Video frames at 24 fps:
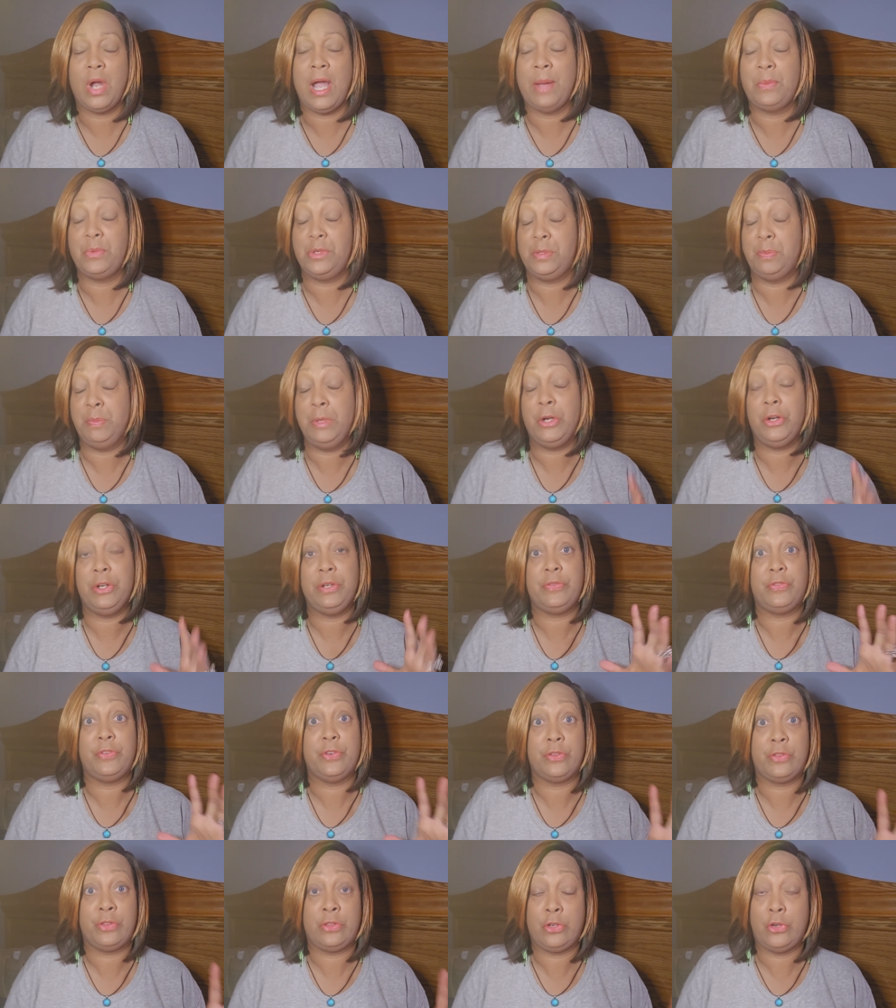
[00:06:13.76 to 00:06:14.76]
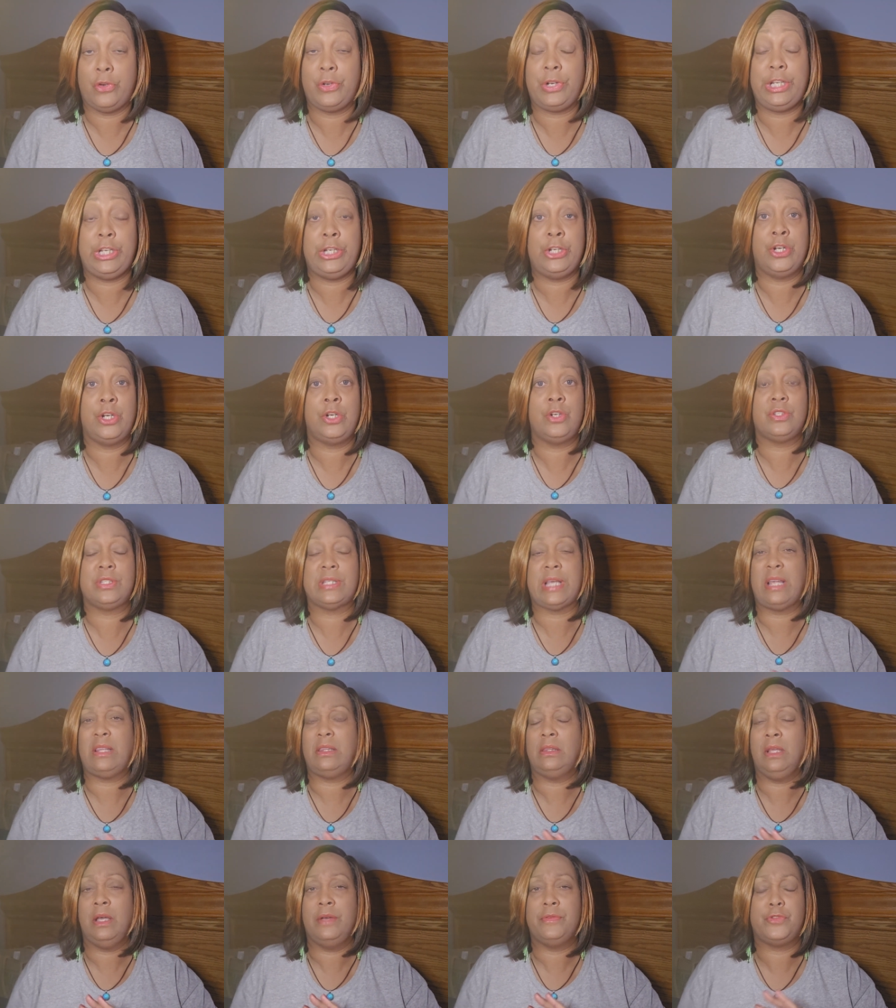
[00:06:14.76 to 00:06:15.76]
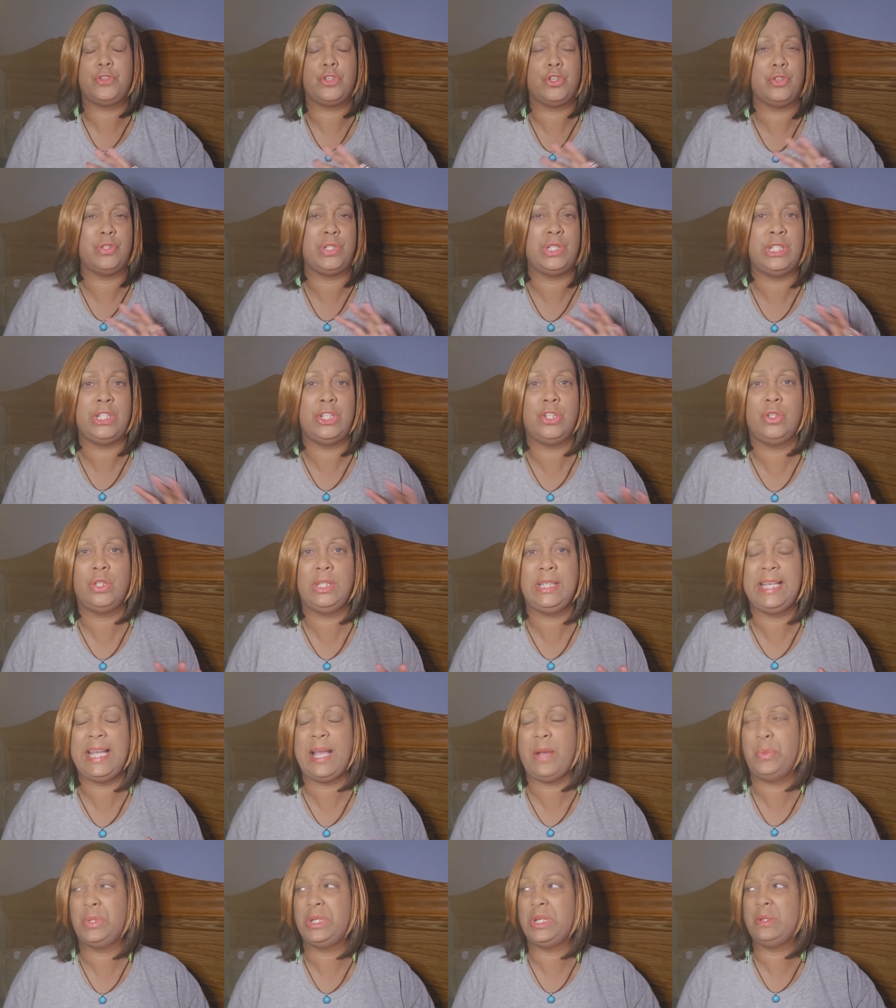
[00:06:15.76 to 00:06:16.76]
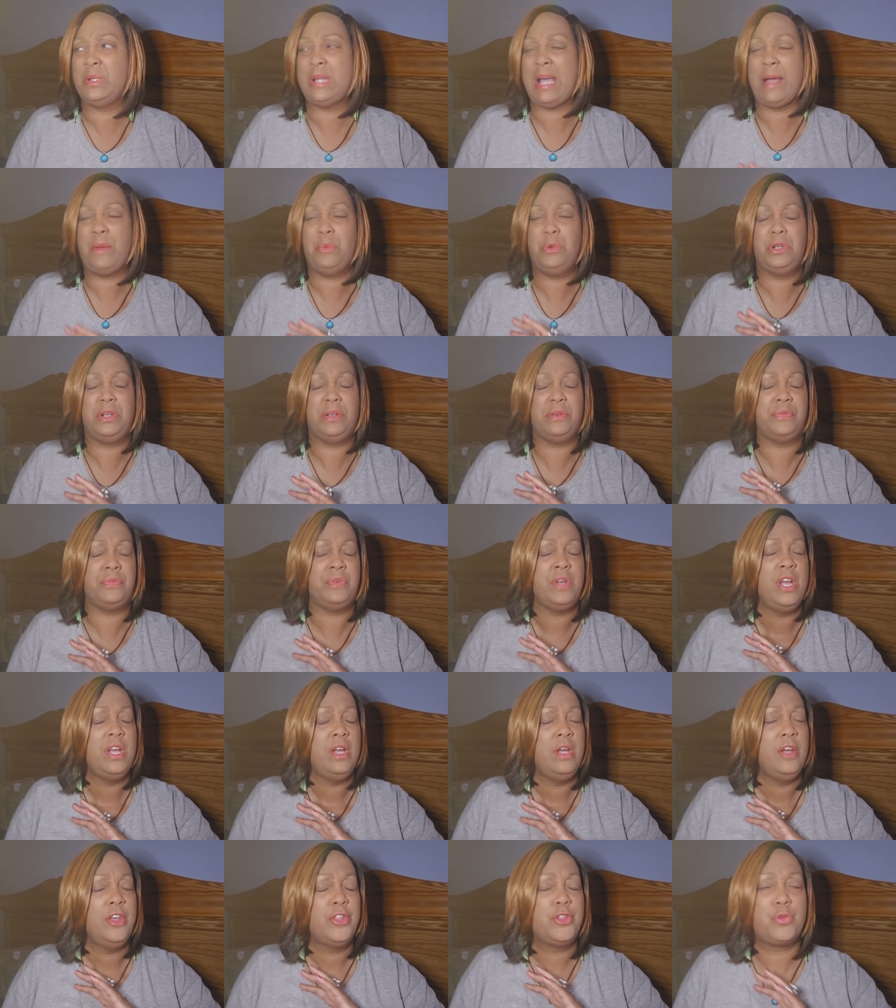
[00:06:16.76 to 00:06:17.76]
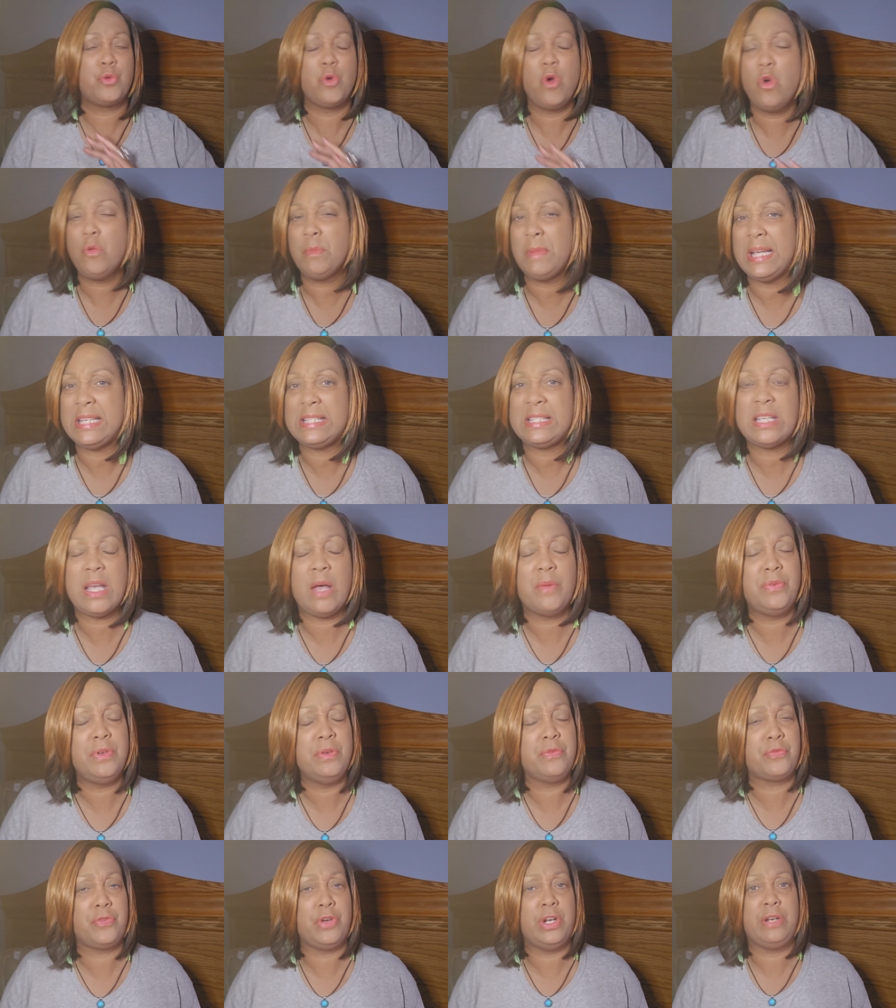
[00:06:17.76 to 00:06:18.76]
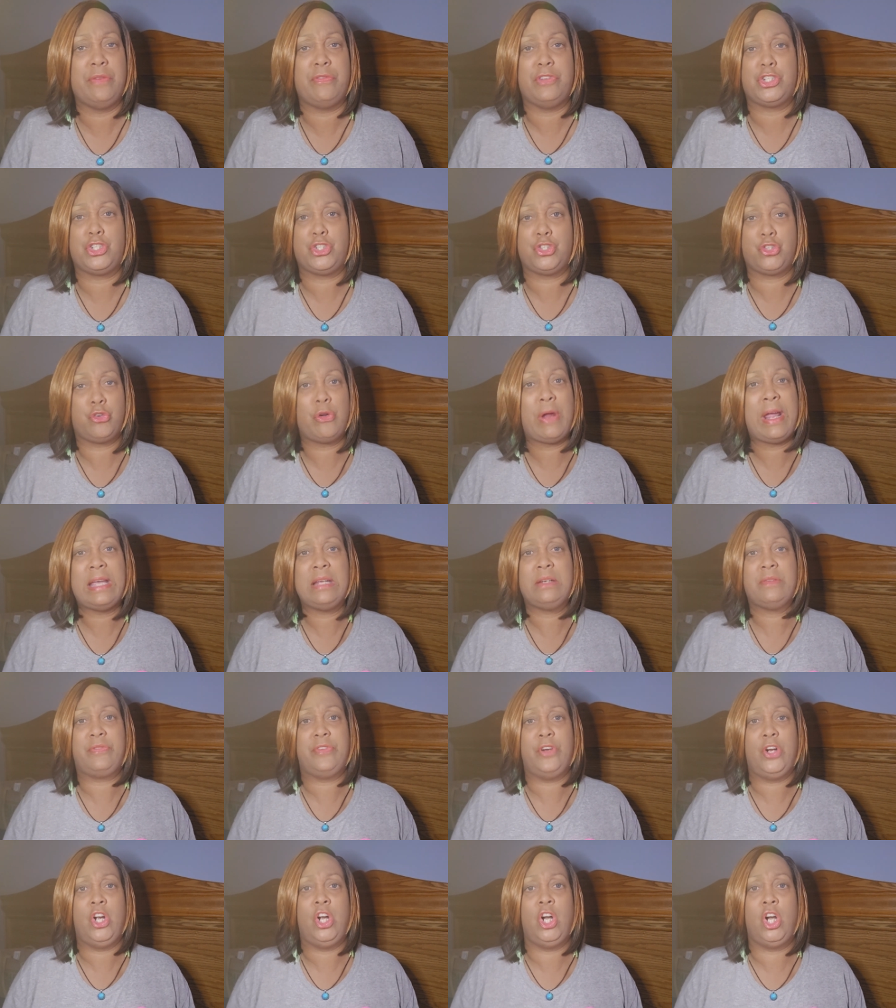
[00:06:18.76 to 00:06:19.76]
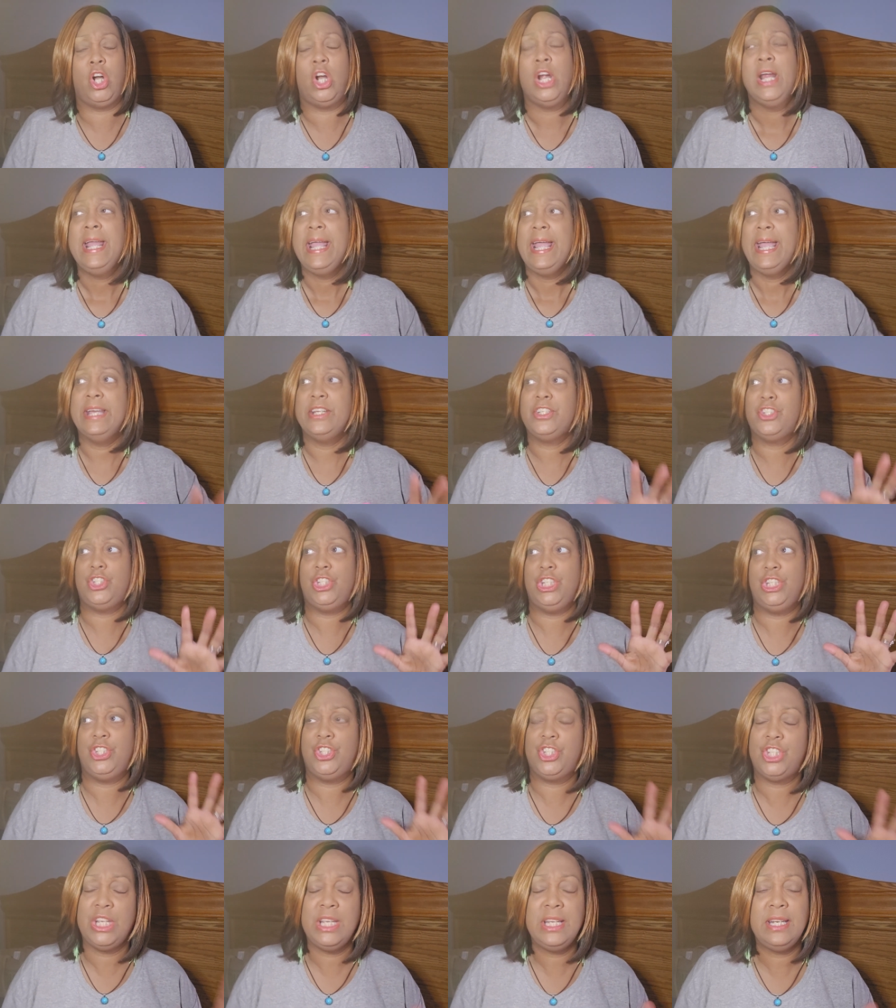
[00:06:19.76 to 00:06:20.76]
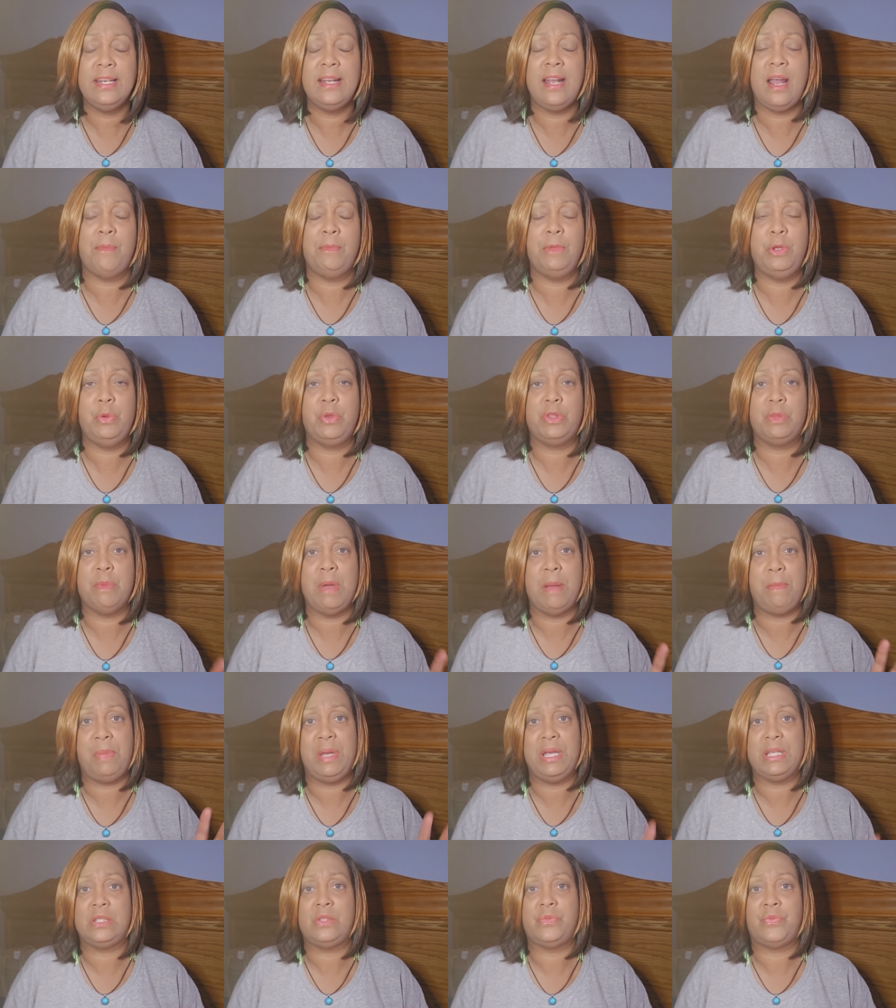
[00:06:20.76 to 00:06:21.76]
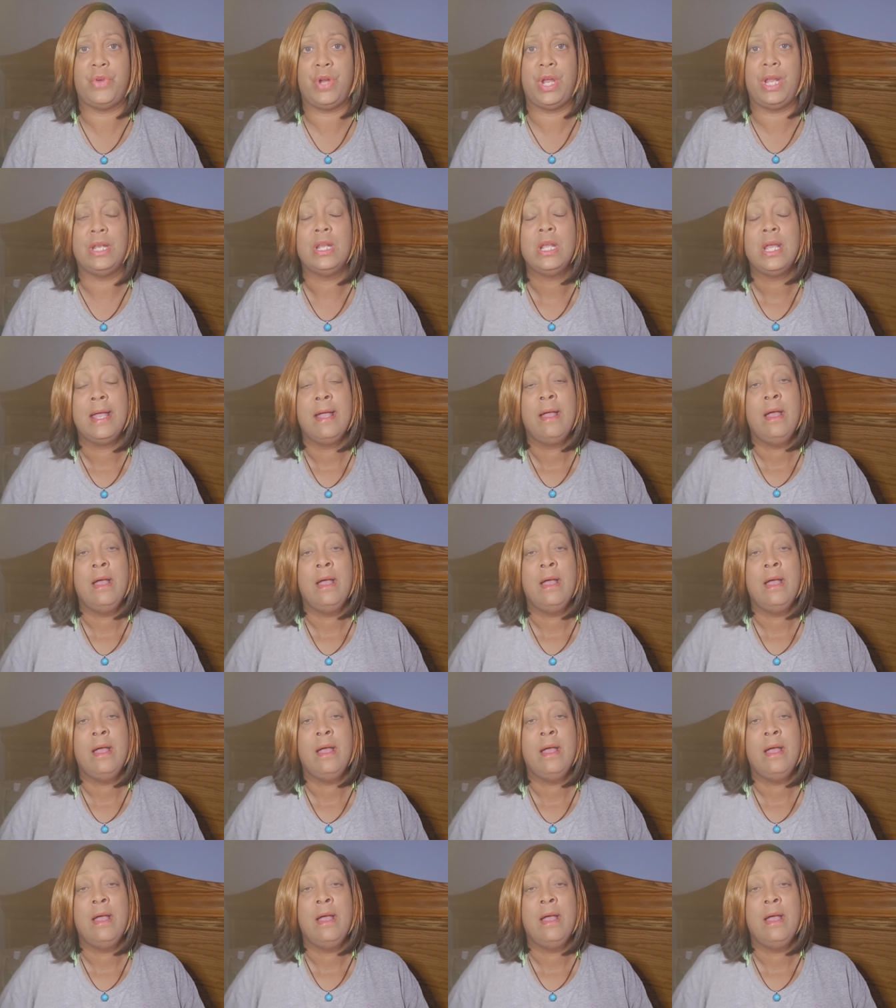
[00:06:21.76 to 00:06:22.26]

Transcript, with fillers: I was married for 30 years. I loved her dearly. I would have I would have thrown myself in front of a train for her, and she cheated on me with my best friend.